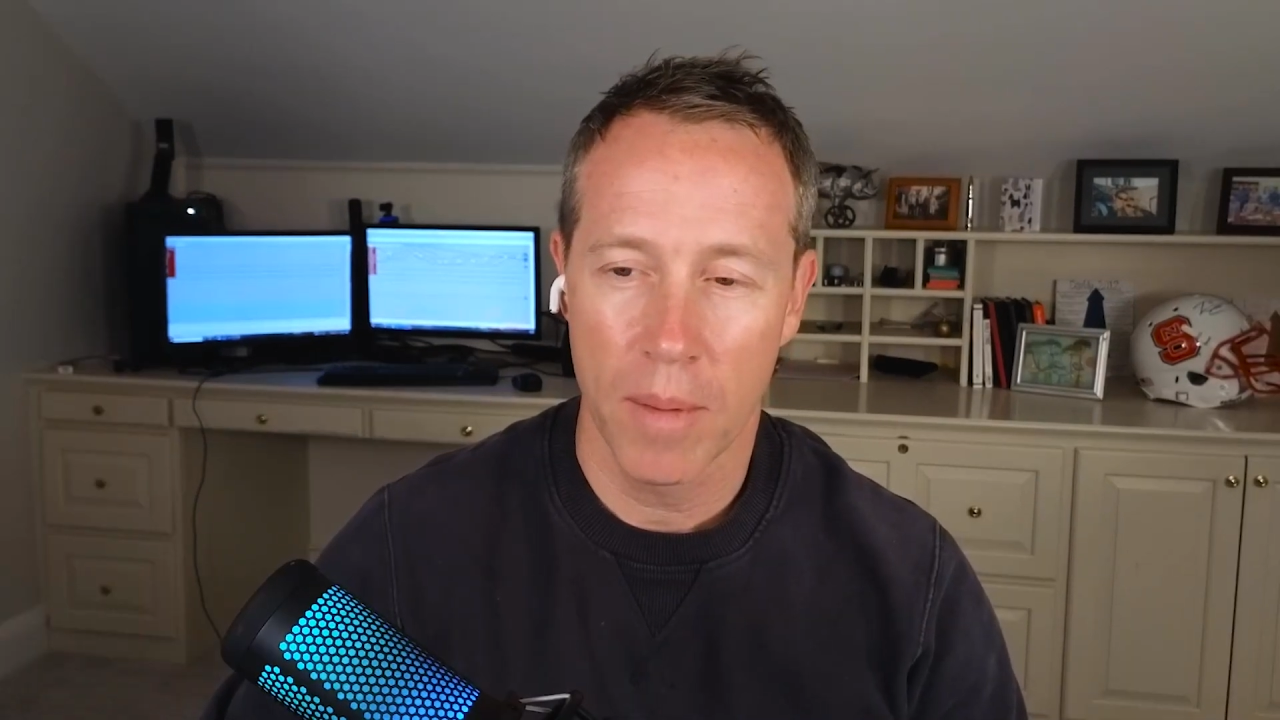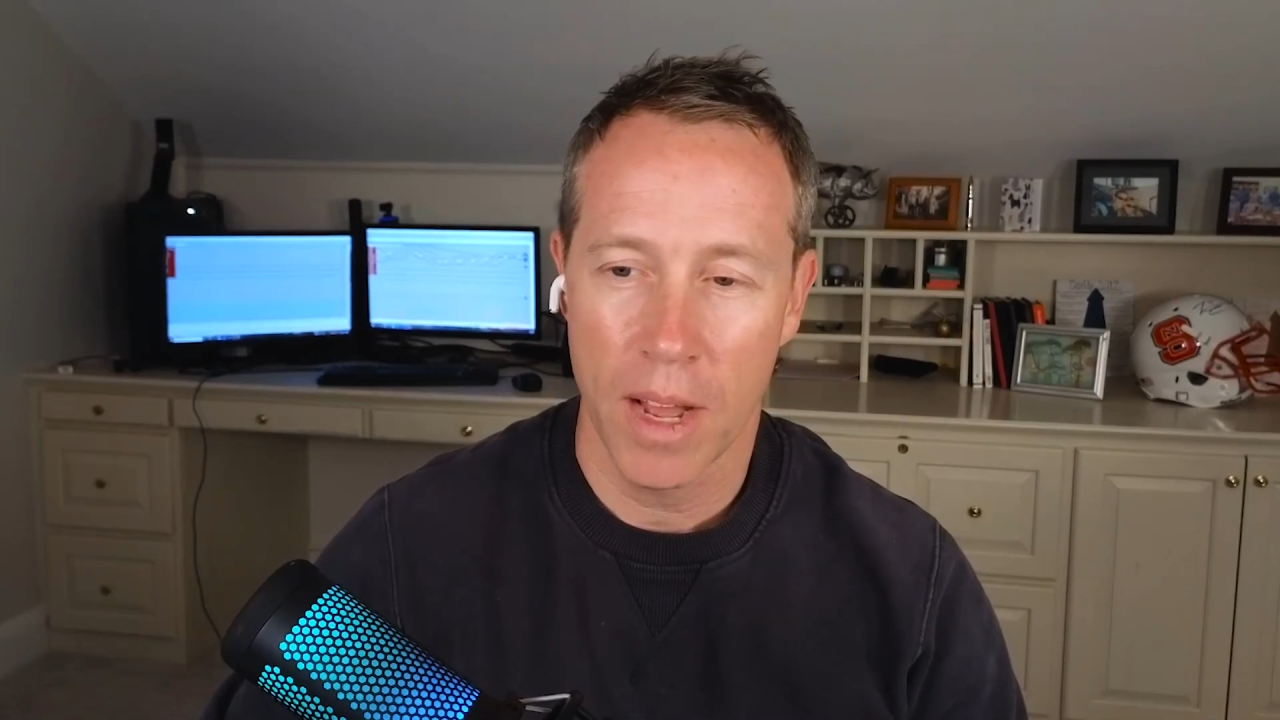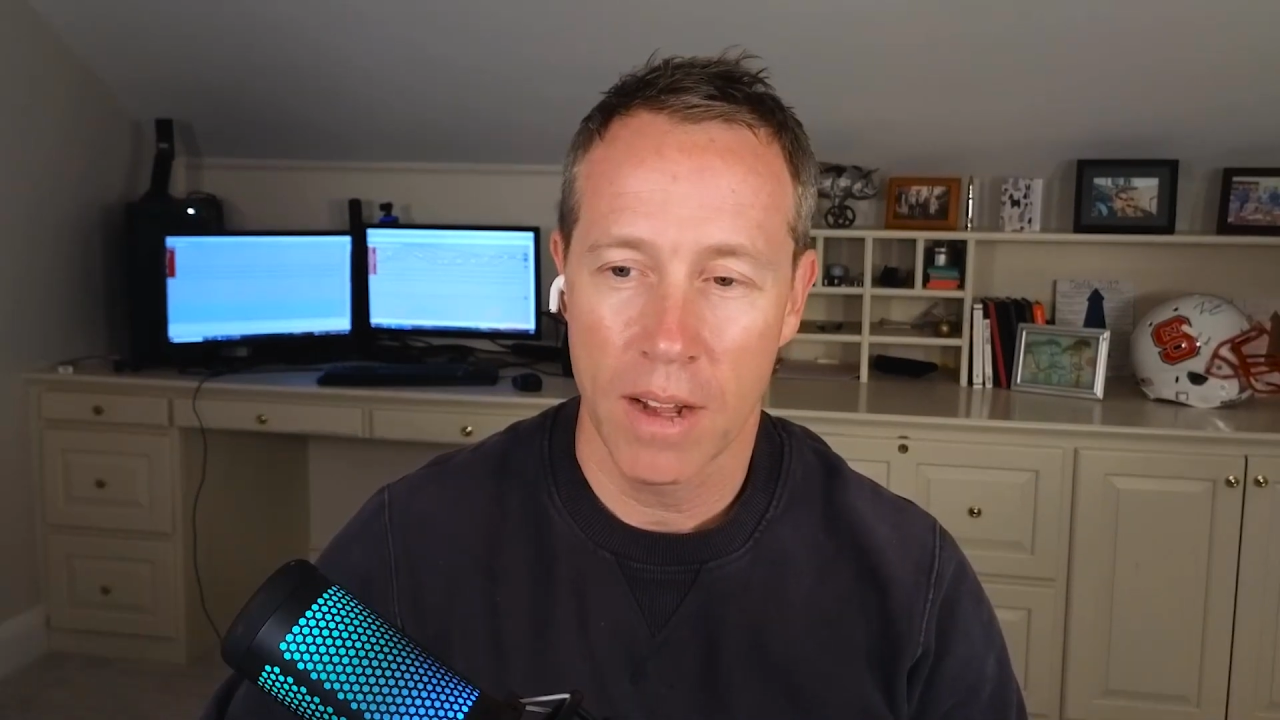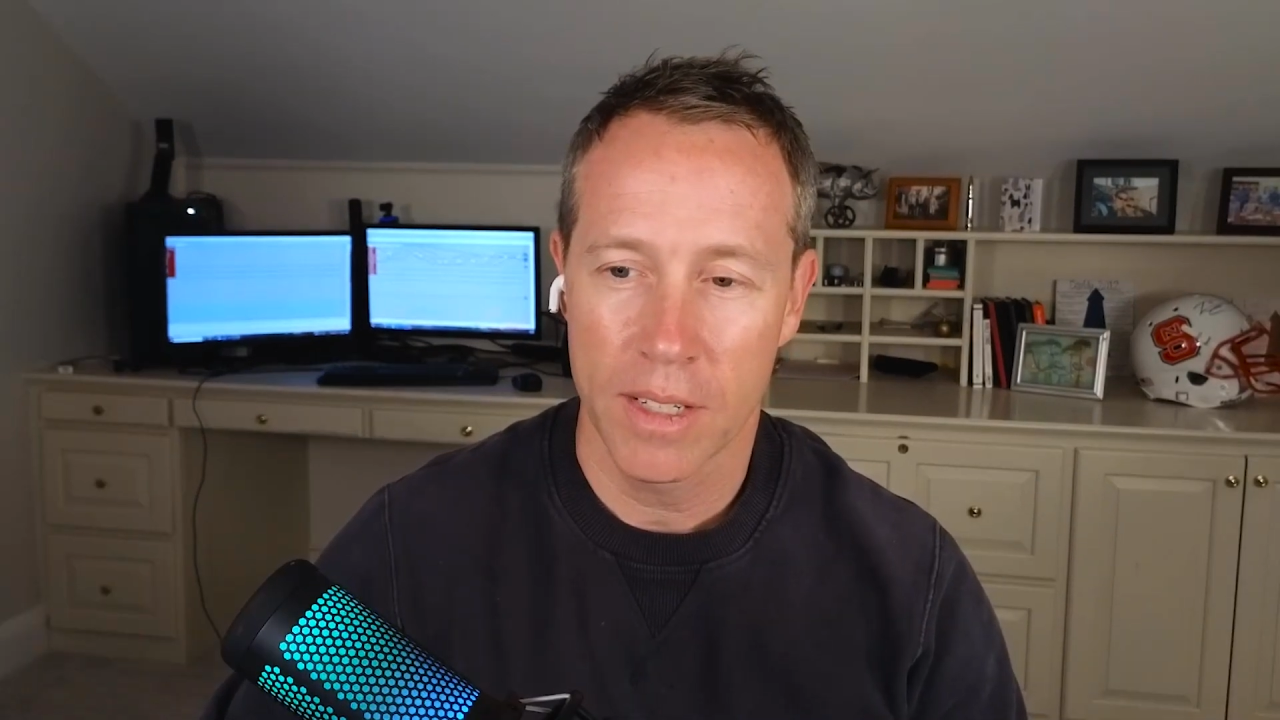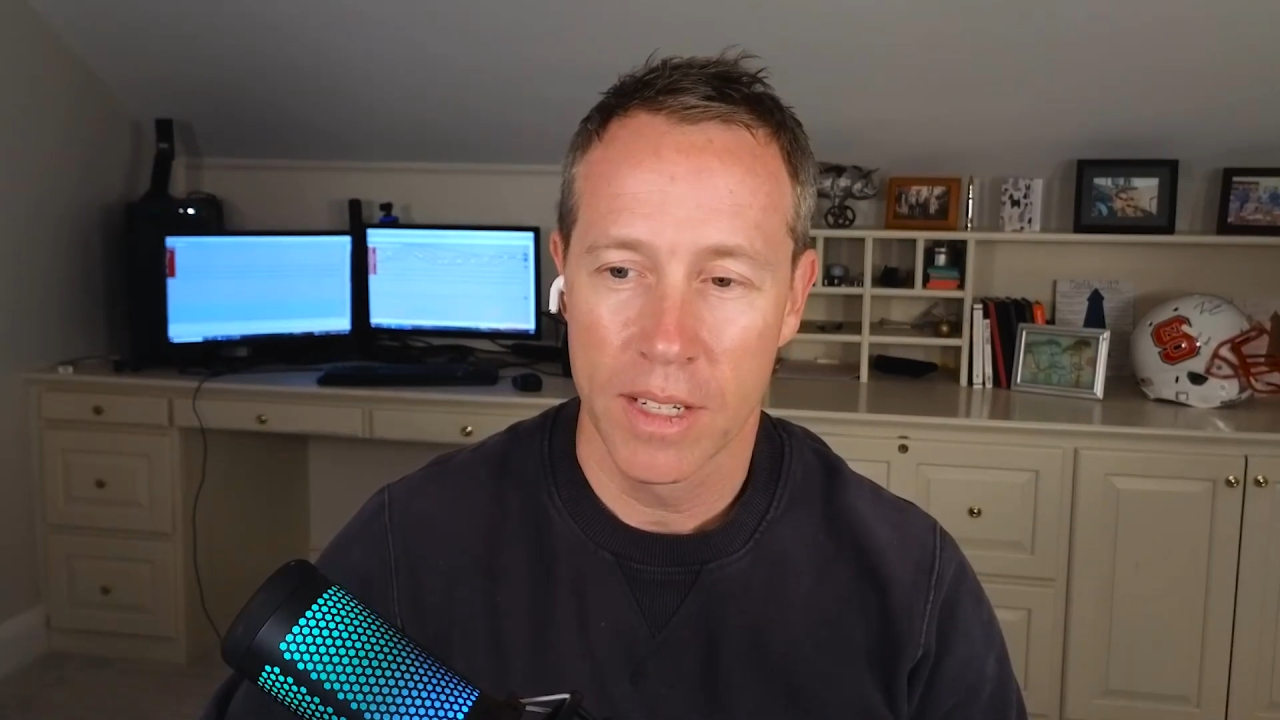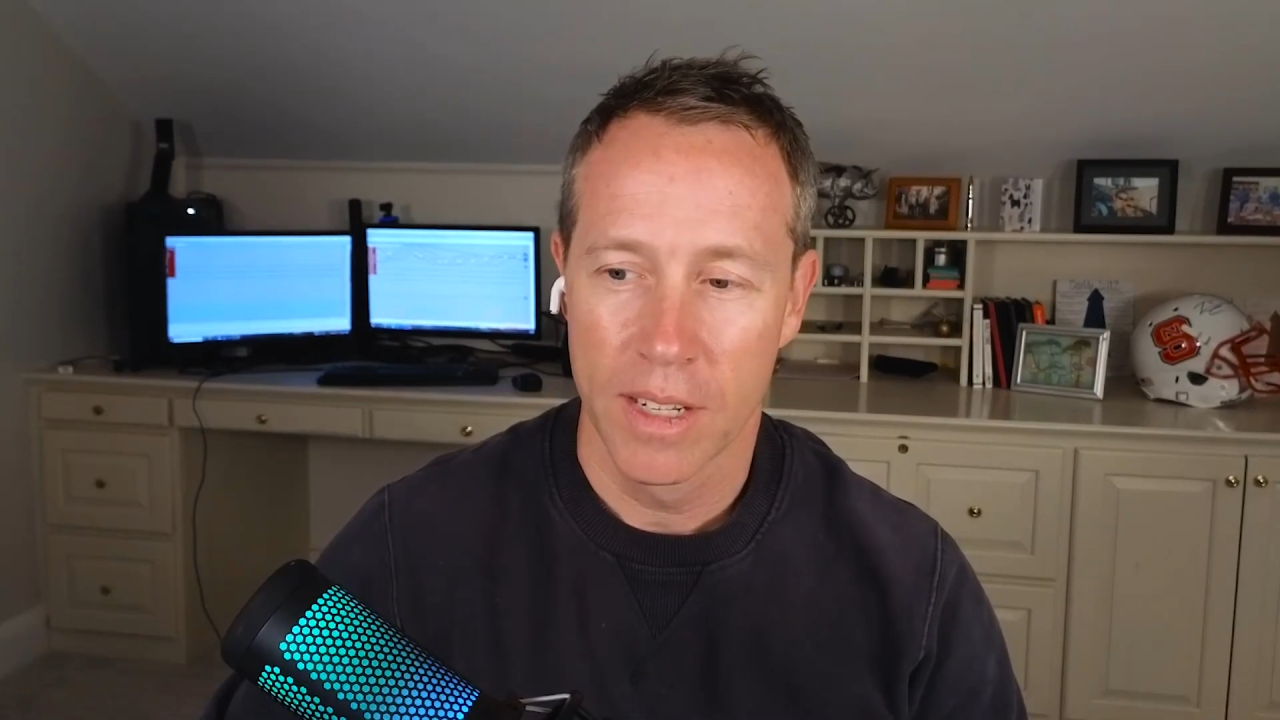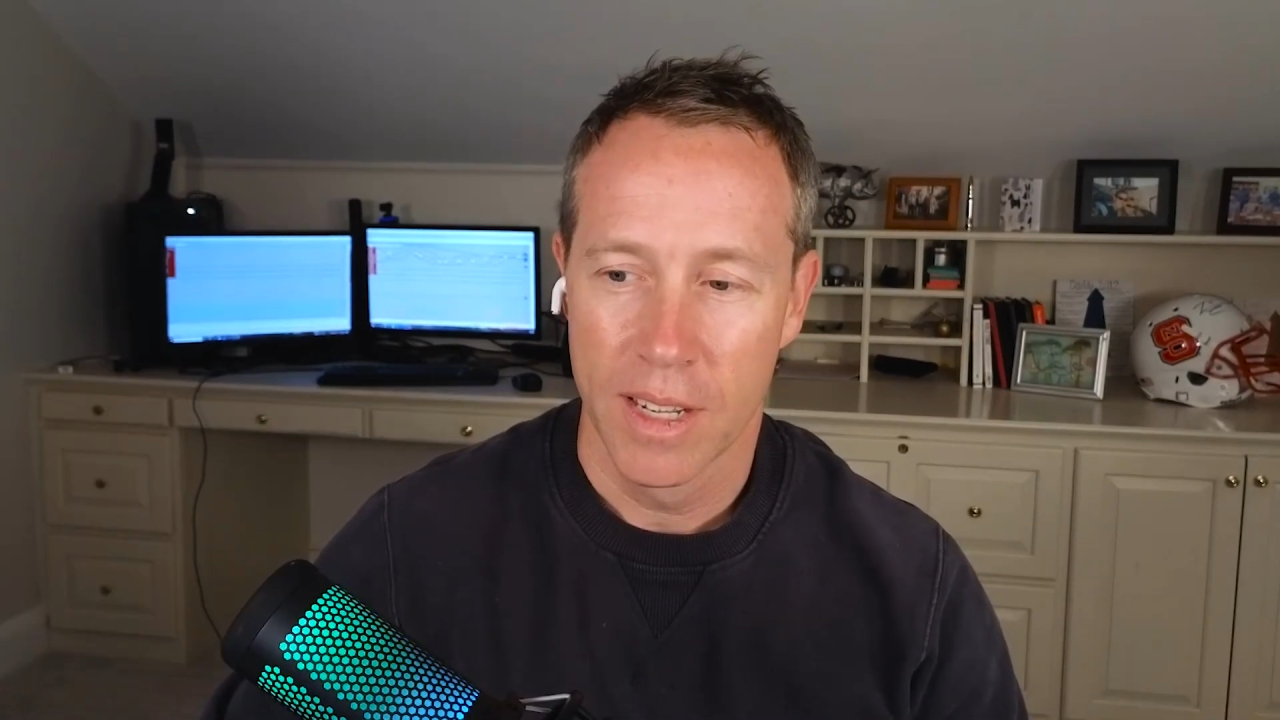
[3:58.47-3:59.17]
about.